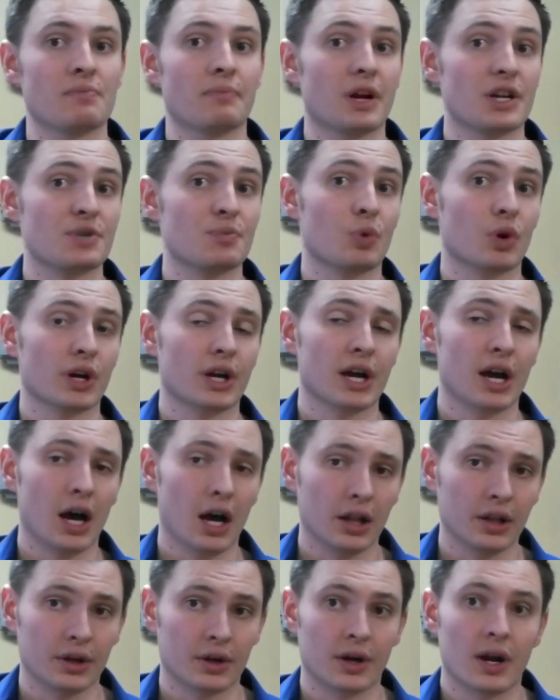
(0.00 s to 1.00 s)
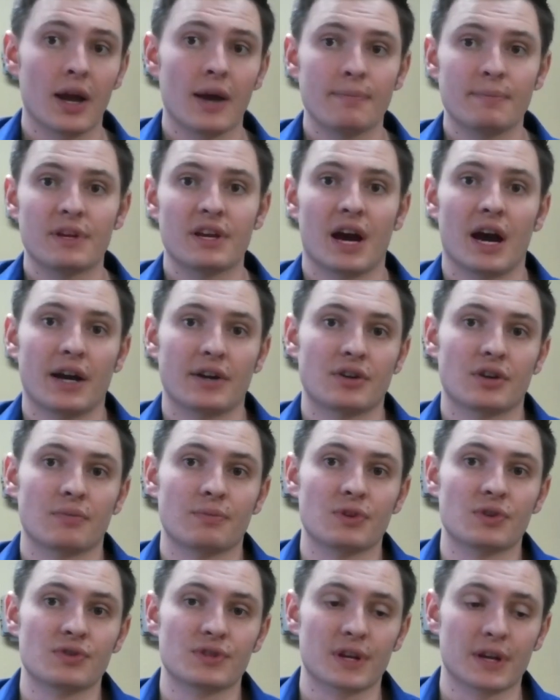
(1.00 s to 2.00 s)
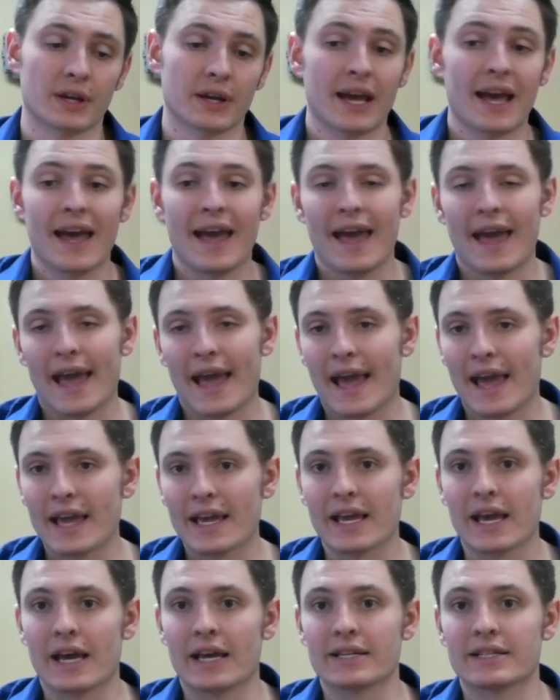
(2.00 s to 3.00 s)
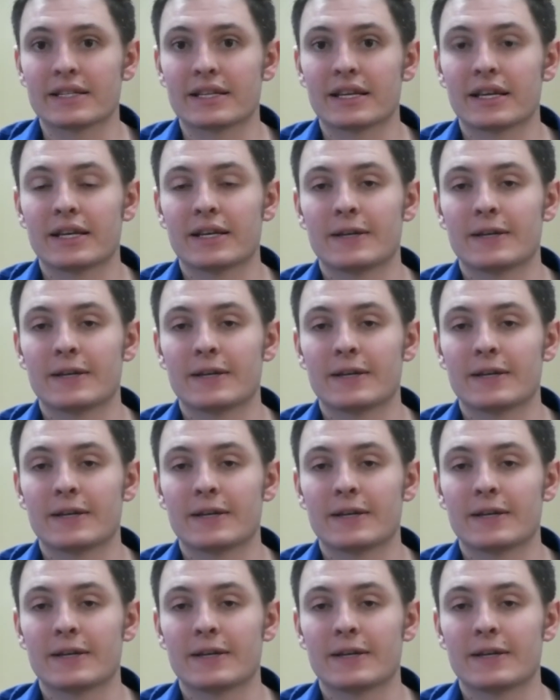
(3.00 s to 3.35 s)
much more color behind your music, and